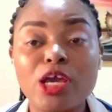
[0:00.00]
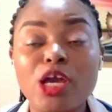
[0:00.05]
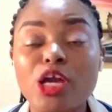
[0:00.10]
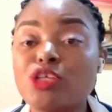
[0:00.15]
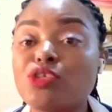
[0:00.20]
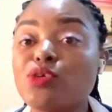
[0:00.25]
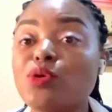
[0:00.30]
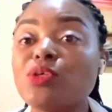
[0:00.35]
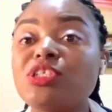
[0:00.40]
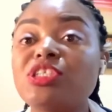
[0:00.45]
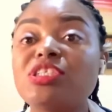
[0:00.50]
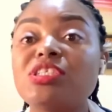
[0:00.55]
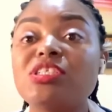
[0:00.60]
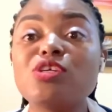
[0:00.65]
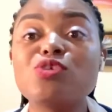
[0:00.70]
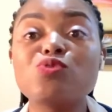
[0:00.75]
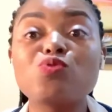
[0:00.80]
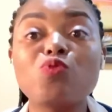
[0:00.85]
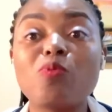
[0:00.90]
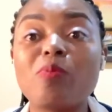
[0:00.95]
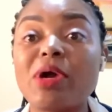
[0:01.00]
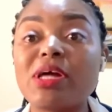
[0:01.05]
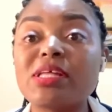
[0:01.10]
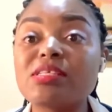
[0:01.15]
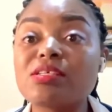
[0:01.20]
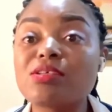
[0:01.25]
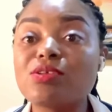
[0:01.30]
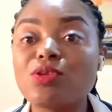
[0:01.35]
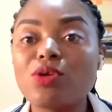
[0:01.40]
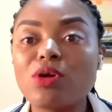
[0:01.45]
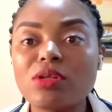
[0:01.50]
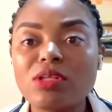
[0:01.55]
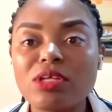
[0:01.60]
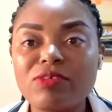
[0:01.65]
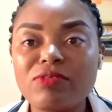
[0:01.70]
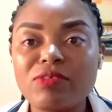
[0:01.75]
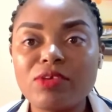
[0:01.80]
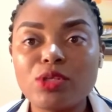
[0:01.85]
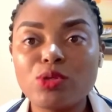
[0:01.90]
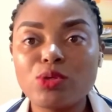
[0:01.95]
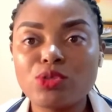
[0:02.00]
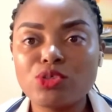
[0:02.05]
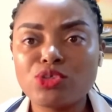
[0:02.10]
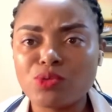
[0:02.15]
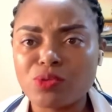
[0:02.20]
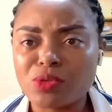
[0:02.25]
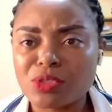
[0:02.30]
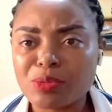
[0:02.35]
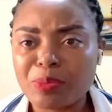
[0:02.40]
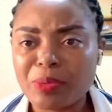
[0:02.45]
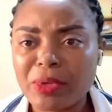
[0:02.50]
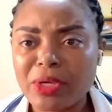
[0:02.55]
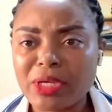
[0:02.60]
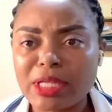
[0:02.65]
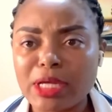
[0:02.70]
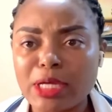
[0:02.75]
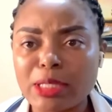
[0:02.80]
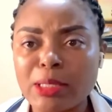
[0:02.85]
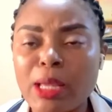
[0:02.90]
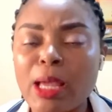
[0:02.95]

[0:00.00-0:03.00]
So this woman did not even know she was pregnant,